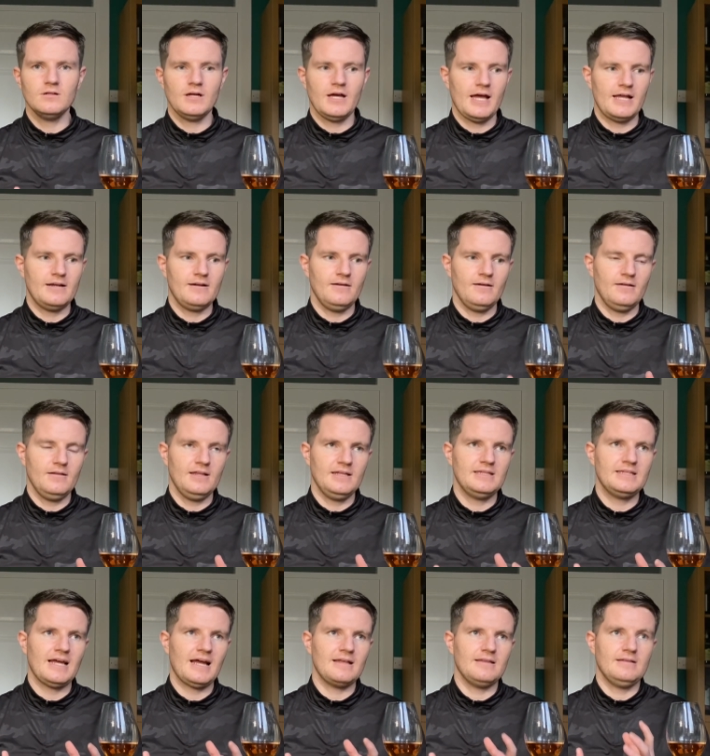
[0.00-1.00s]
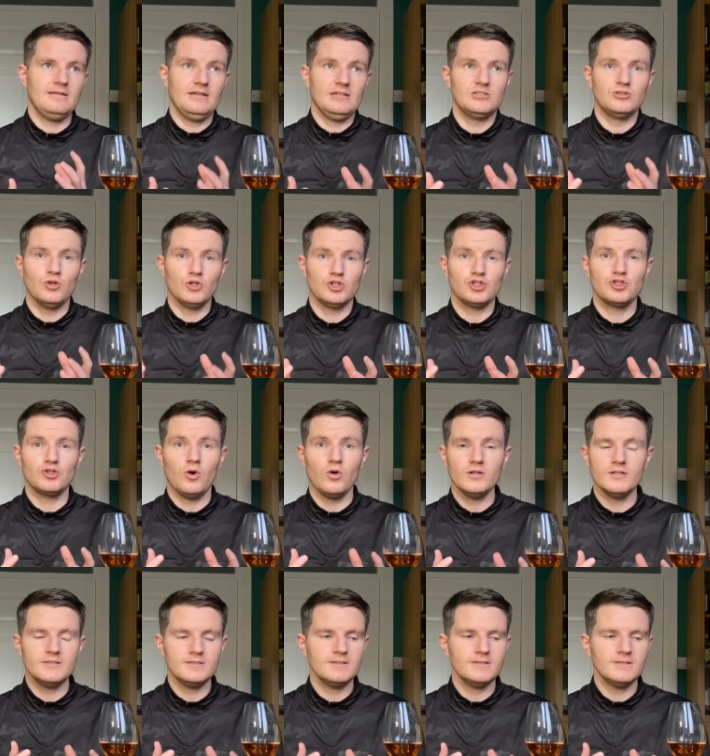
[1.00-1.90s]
and it's not solid.